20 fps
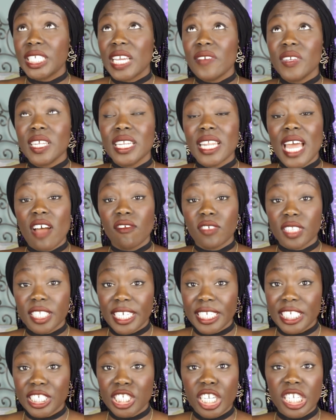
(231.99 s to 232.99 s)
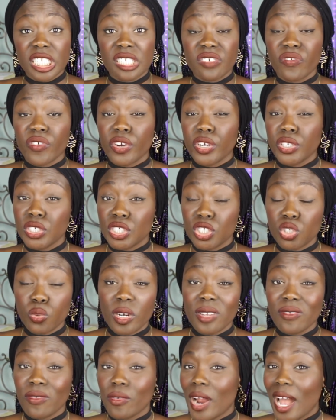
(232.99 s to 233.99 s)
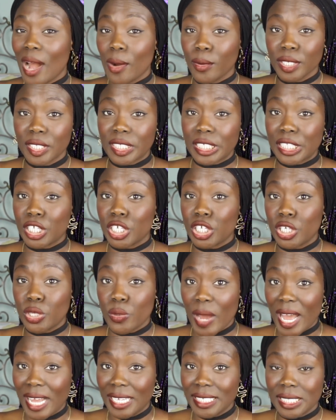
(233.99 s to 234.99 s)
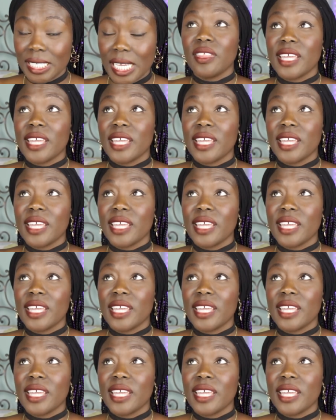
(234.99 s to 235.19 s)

David and Evelyn is his first 24 hours in the US.